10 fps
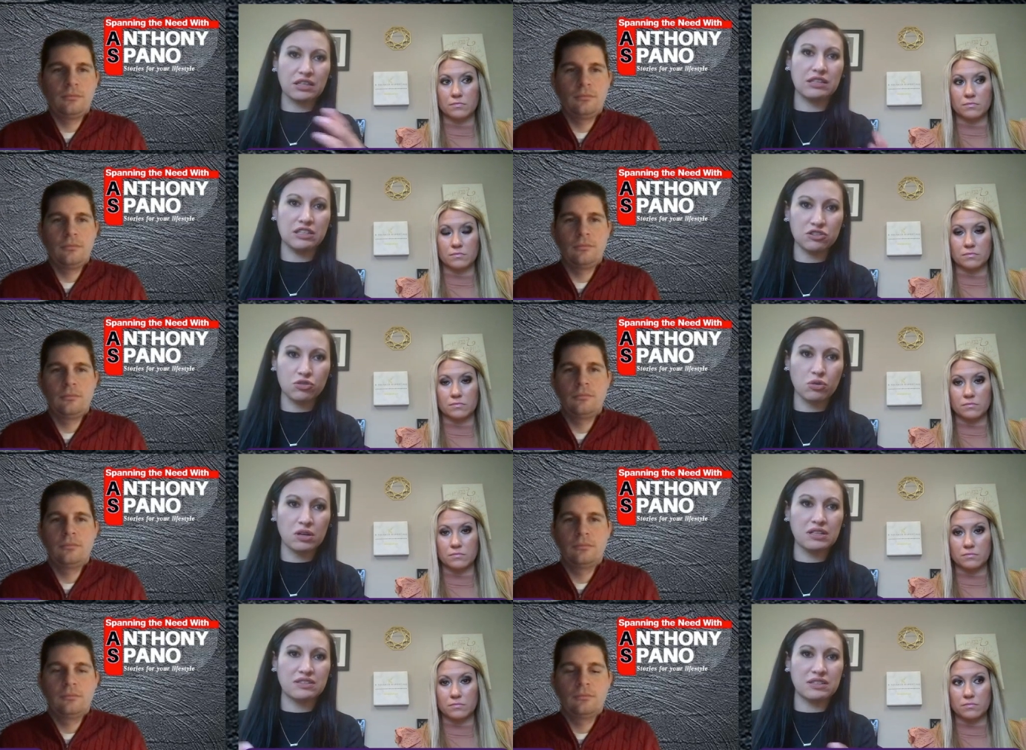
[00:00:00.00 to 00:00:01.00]
Speaker 1: these
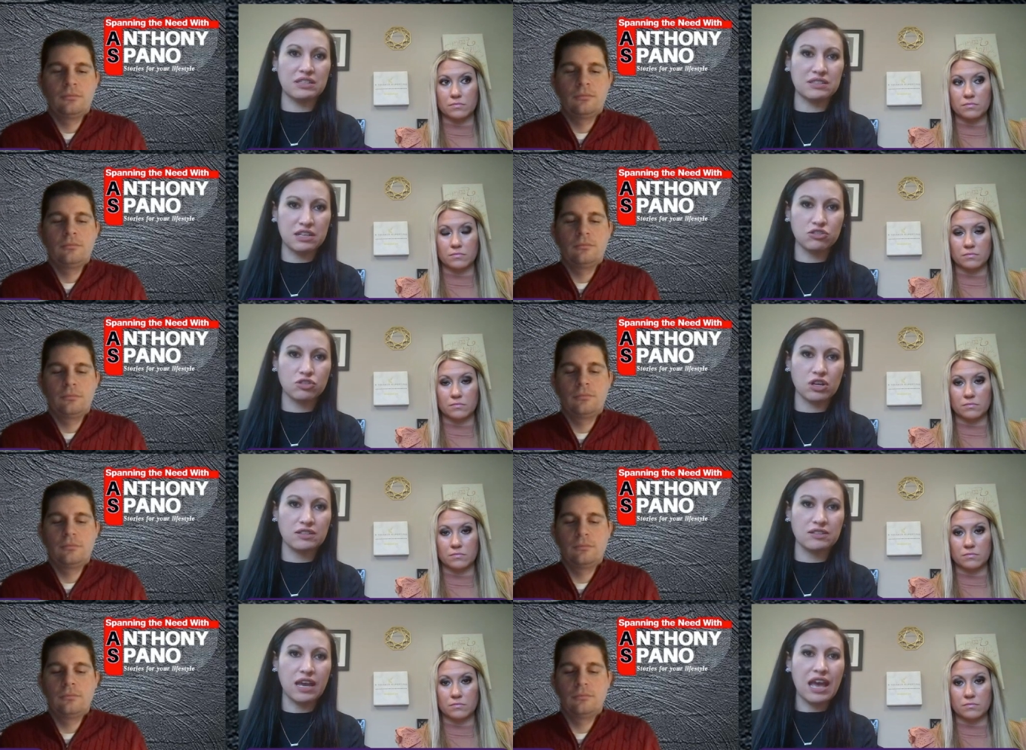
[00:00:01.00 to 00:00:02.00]
stories in these
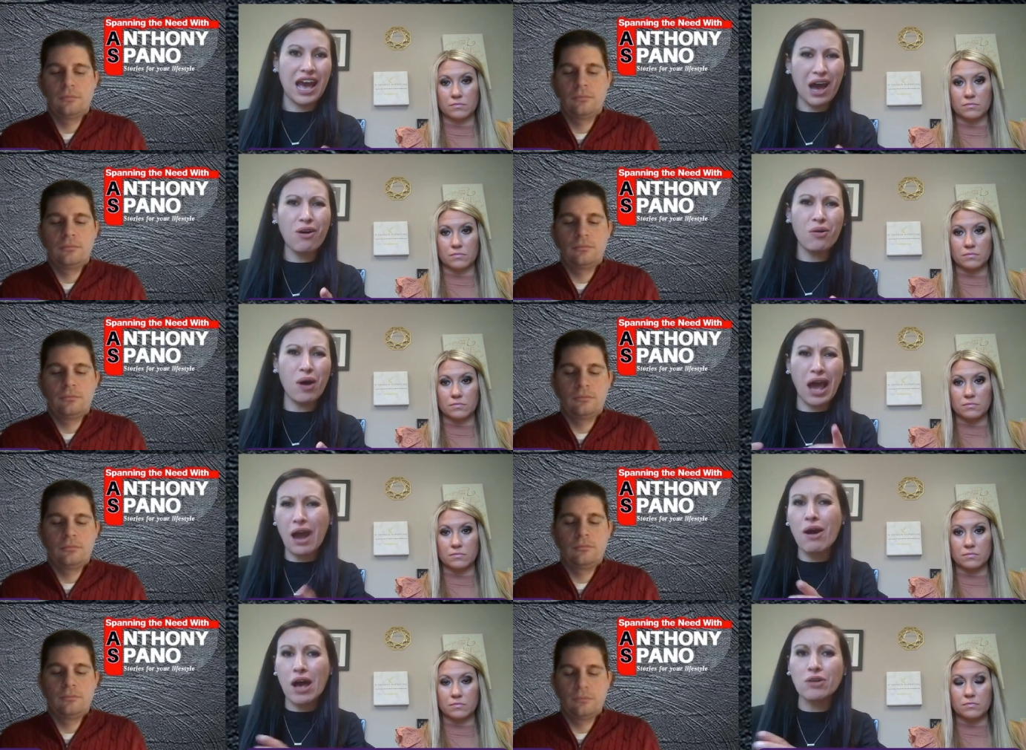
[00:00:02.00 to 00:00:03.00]
districts? How
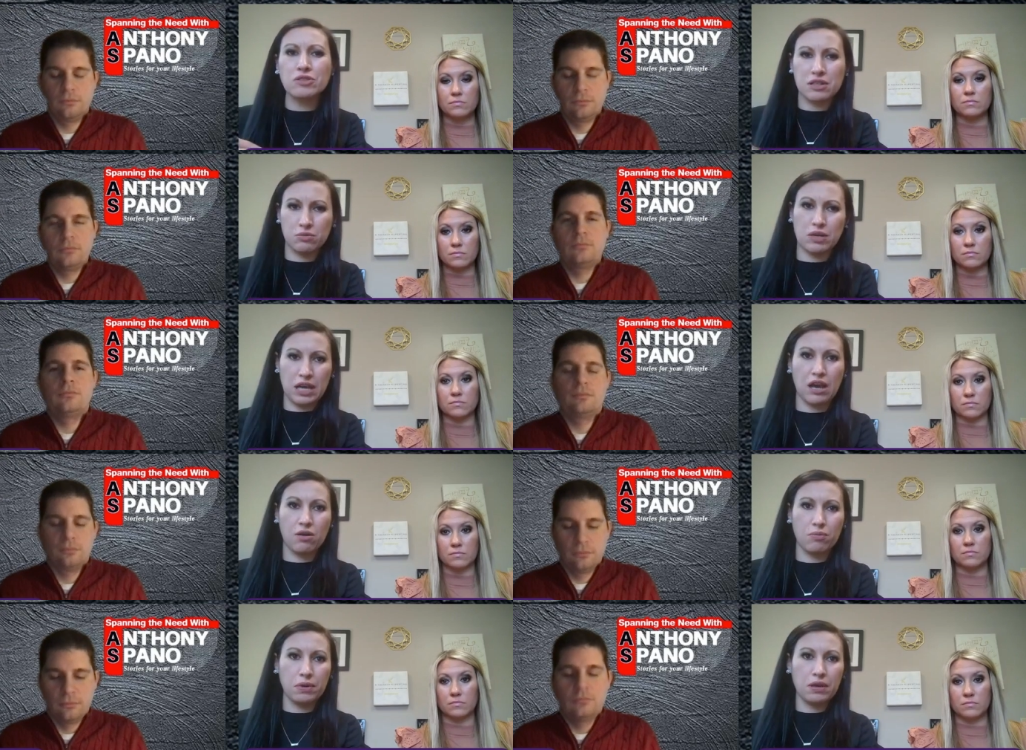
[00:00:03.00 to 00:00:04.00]
else can we
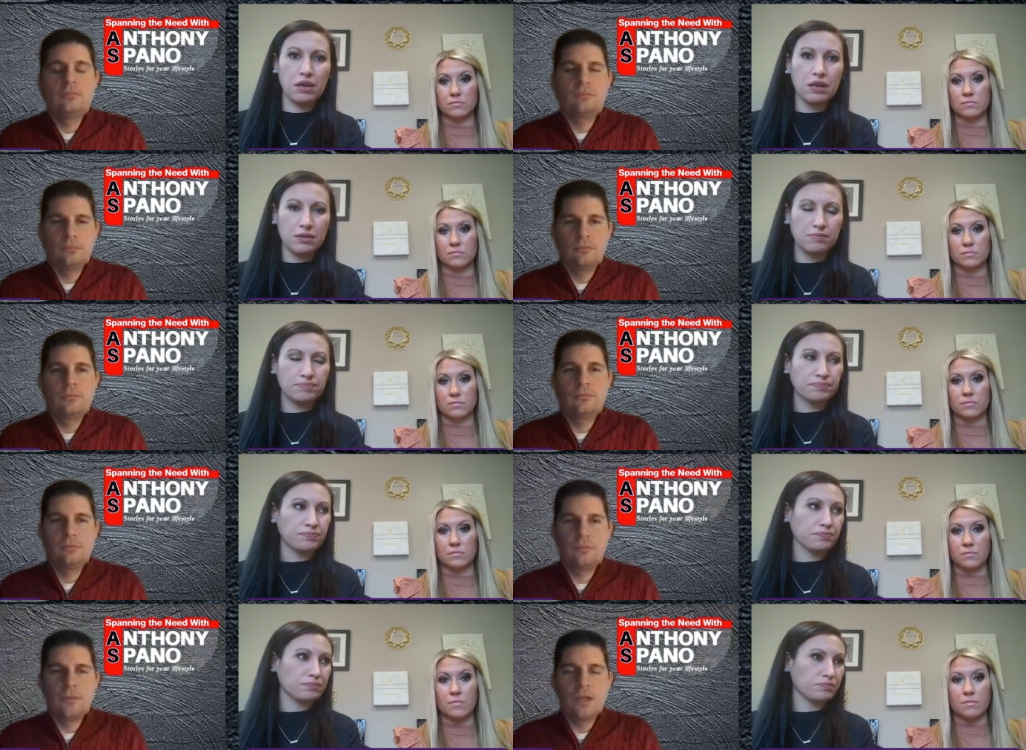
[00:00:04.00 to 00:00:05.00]
help?
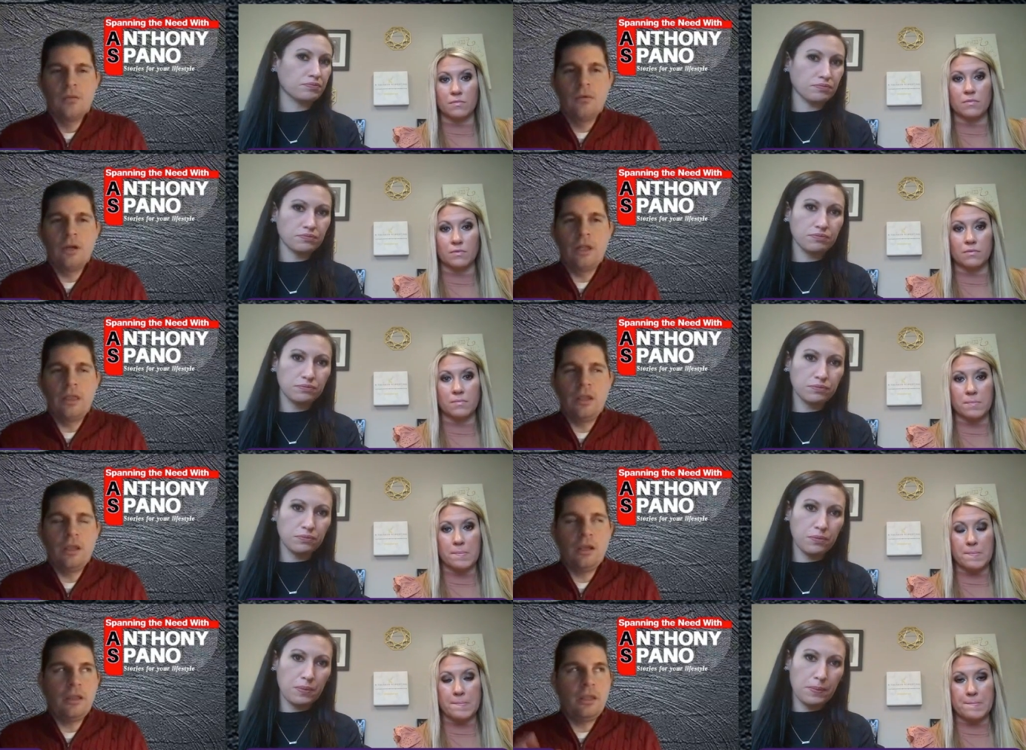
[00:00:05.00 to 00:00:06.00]
Speaker 2: Well, and I
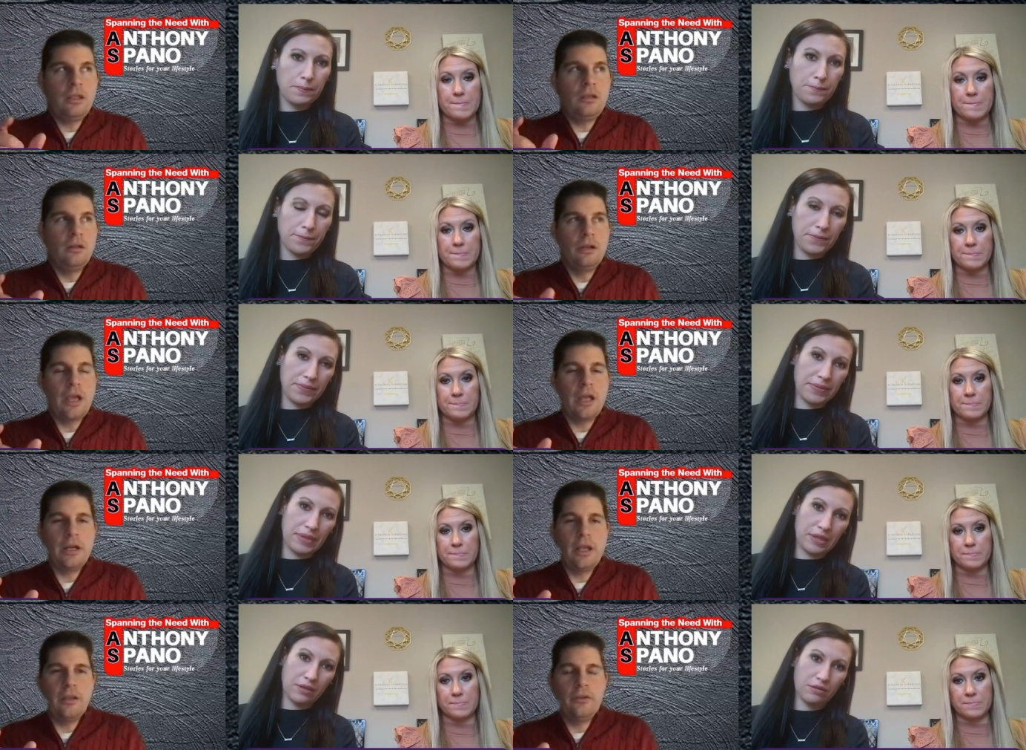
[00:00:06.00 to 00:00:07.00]
think you look at
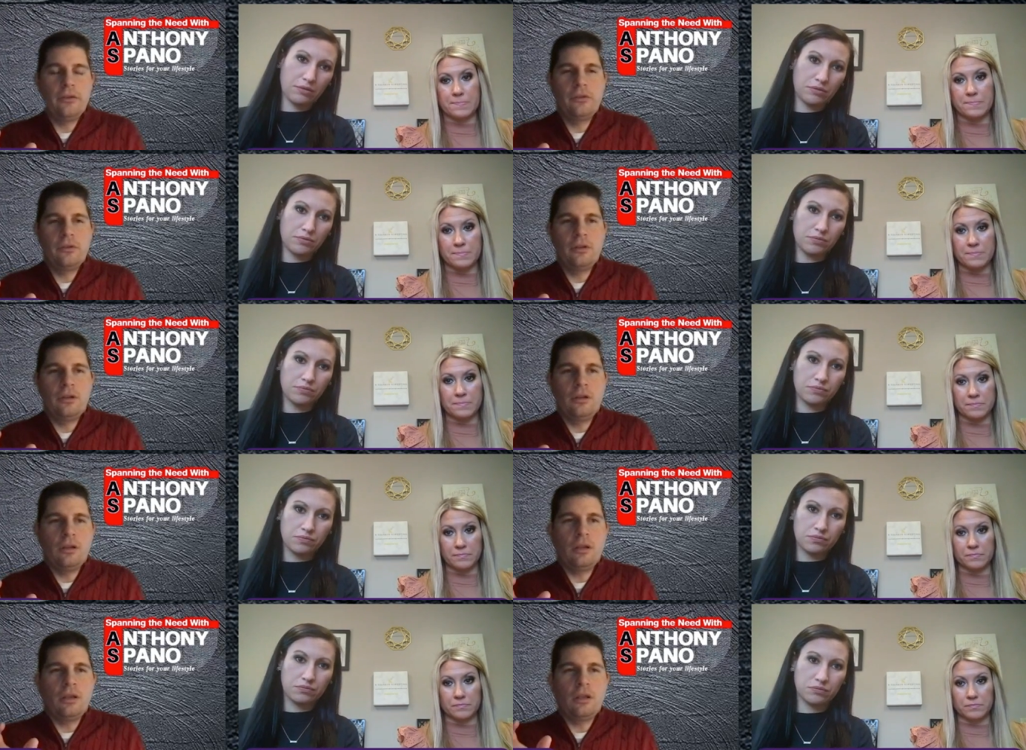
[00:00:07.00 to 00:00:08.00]
it as,
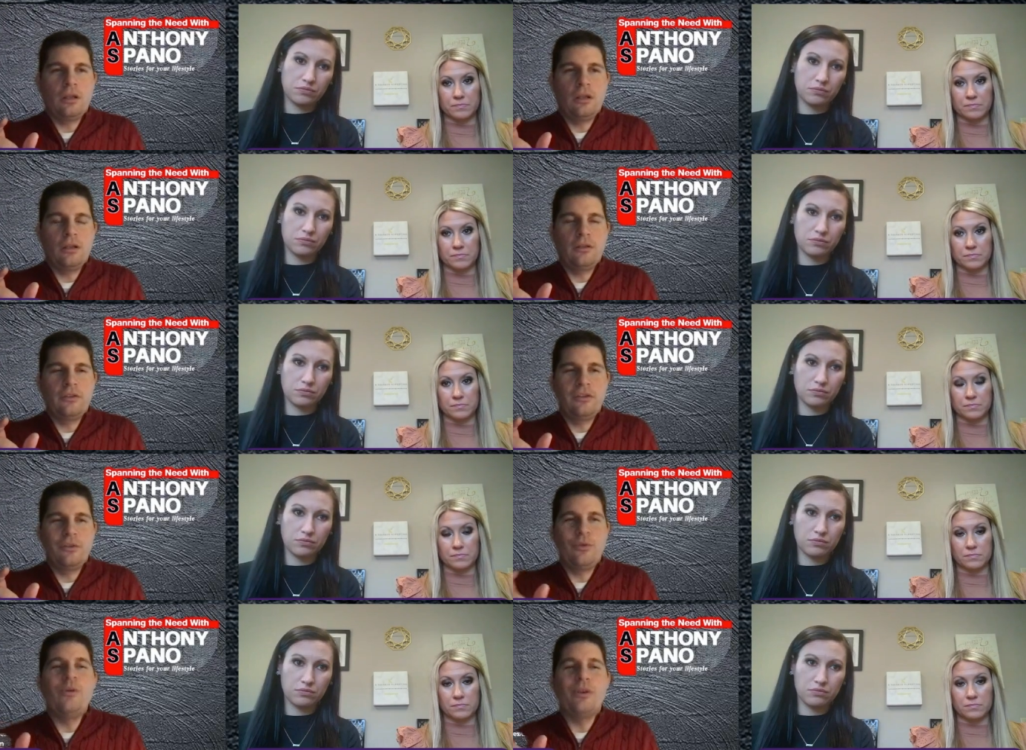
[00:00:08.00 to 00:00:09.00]

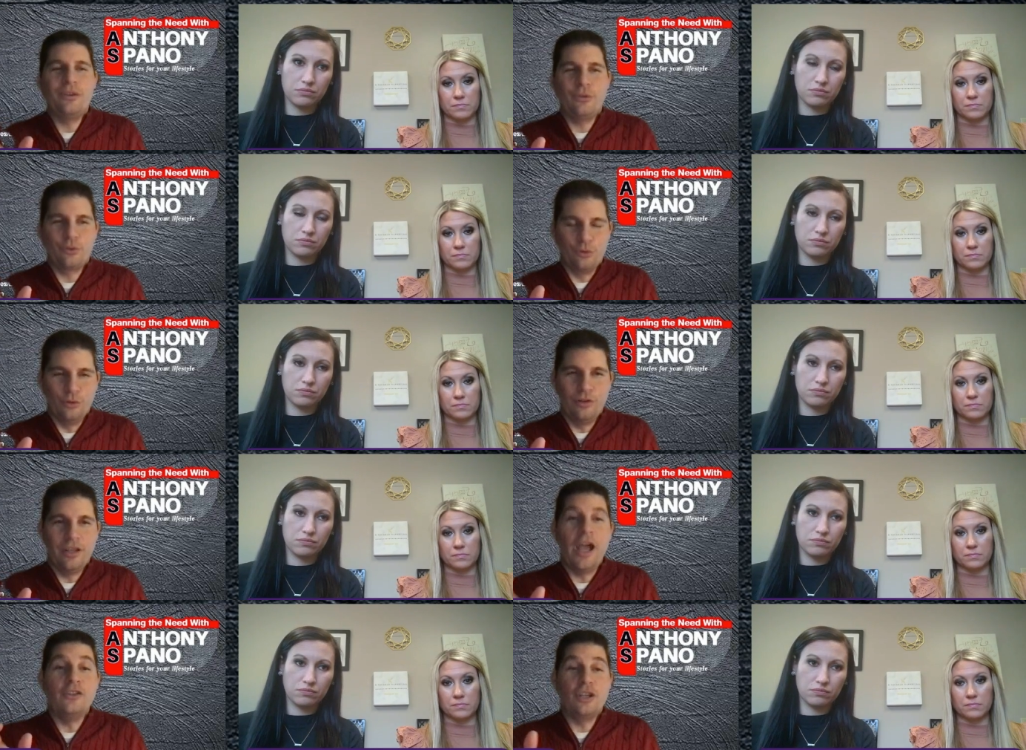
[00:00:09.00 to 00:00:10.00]
since we went to
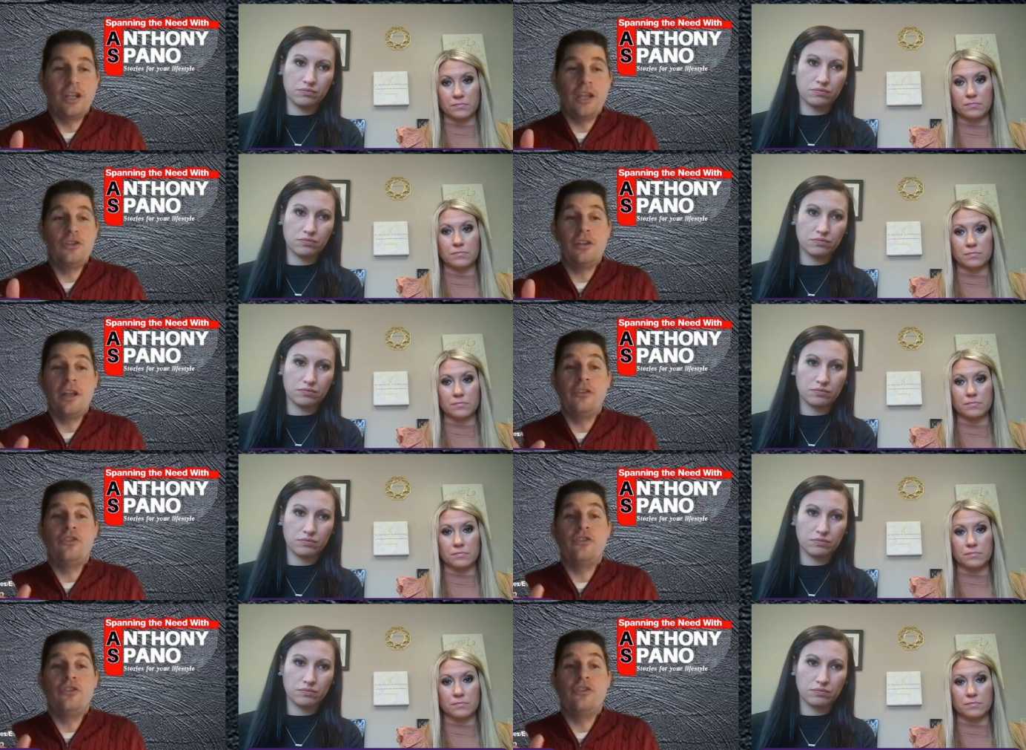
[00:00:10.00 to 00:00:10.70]
school, education has